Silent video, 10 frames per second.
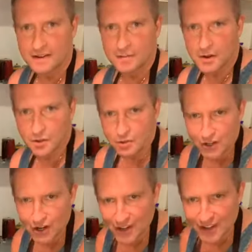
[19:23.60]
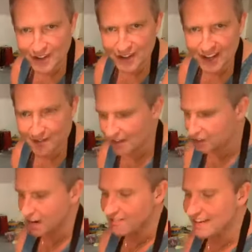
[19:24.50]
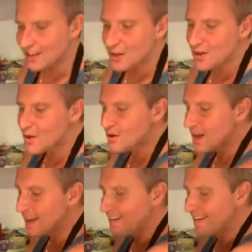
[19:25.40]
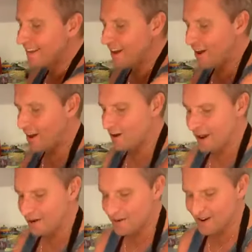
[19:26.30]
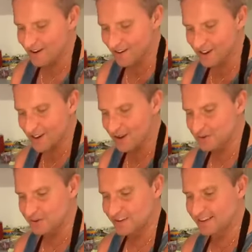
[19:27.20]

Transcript: Michael Duggan, good evening. Jerry Loon, hello, how are you?